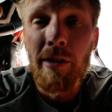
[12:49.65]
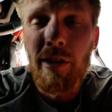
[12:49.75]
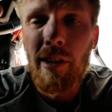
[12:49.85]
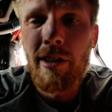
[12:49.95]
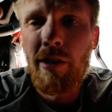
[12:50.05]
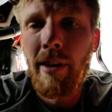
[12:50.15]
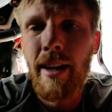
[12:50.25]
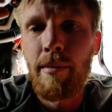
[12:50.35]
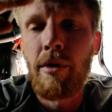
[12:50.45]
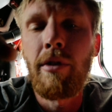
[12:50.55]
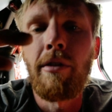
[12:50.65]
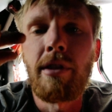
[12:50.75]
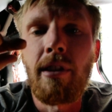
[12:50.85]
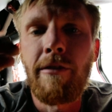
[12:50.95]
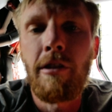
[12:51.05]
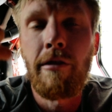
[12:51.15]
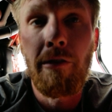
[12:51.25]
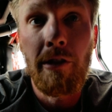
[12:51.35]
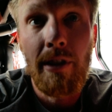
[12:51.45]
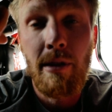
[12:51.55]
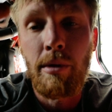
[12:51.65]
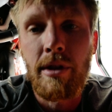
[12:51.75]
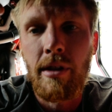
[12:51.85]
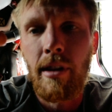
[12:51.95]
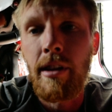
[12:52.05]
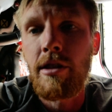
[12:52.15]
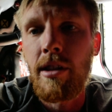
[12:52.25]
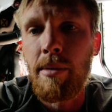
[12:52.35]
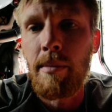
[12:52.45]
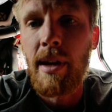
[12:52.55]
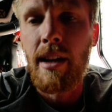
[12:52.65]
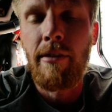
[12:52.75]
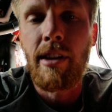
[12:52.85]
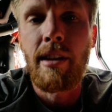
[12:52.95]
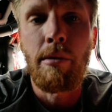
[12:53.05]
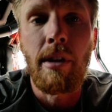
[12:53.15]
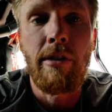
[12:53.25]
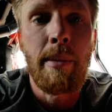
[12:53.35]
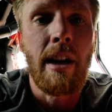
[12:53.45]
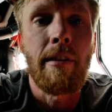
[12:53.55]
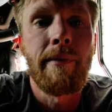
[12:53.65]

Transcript: So let's go ahead and move over to the phone first, then we'll turn on the Jeep and make everything work from there.